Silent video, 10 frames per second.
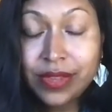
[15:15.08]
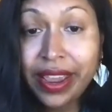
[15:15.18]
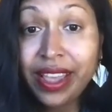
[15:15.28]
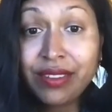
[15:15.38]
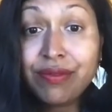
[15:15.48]

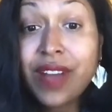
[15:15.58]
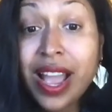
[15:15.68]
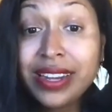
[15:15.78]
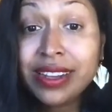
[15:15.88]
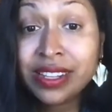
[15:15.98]
And
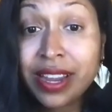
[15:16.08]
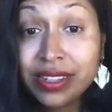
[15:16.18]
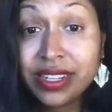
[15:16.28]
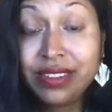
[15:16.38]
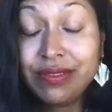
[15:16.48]
find
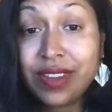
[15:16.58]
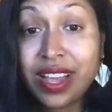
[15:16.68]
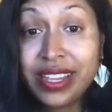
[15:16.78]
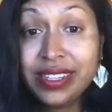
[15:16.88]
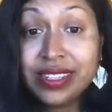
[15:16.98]
clarity,
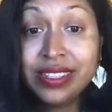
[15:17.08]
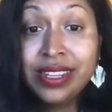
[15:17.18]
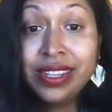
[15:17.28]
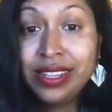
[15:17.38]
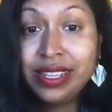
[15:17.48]
find
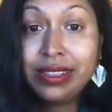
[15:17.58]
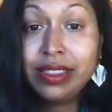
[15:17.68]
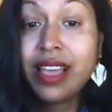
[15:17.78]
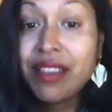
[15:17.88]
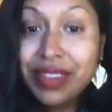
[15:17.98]

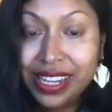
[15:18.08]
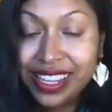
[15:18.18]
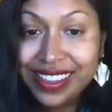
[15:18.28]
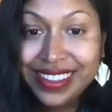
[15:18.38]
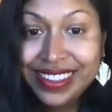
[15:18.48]

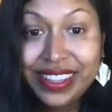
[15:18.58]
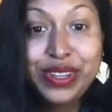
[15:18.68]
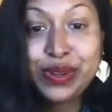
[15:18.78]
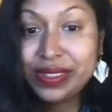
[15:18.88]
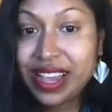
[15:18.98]
levity in
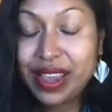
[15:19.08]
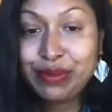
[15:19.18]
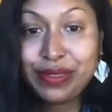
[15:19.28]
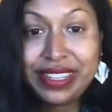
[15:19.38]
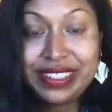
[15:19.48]
your
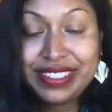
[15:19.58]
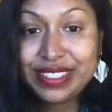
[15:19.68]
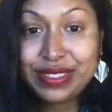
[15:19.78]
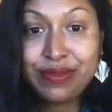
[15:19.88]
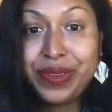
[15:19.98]
life, like
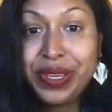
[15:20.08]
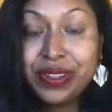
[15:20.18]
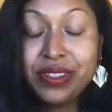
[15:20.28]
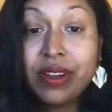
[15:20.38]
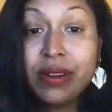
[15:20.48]
just
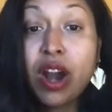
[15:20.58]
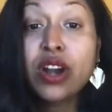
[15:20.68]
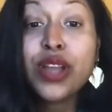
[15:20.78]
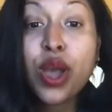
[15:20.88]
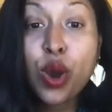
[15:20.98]
feel
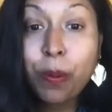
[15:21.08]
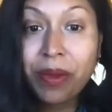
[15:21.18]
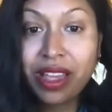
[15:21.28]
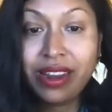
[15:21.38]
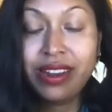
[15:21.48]
heart
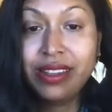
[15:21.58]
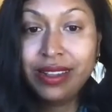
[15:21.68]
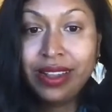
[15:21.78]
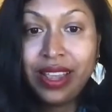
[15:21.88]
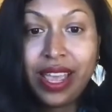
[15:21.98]
open
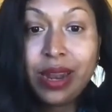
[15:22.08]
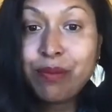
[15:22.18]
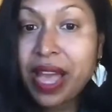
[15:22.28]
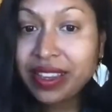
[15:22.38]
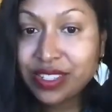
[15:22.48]
and
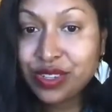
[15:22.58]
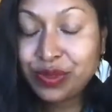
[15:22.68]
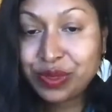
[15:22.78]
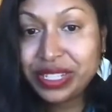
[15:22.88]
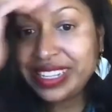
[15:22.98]
baggage
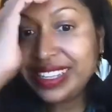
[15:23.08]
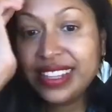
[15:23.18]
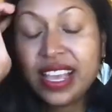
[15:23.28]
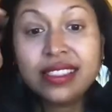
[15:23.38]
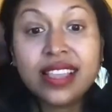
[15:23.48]
free.
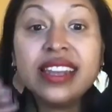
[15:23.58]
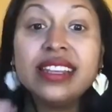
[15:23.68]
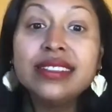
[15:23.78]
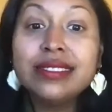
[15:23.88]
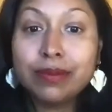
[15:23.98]
That
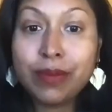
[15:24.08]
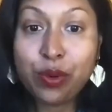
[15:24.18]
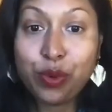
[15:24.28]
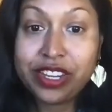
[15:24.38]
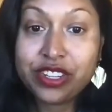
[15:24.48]
is my
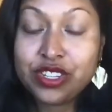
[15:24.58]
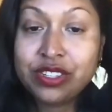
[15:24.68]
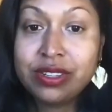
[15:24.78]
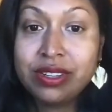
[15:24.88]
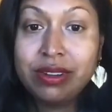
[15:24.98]

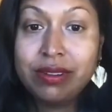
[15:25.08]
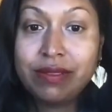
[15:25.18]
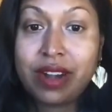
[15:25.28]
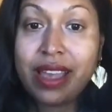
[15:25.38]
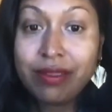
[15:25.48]
wish
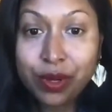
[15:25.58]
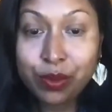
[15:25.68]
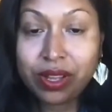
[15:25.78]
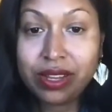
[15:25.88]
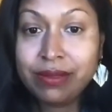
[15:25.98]
for
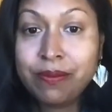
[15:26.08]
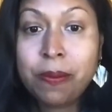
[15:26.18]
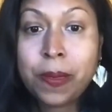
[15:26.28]
everyone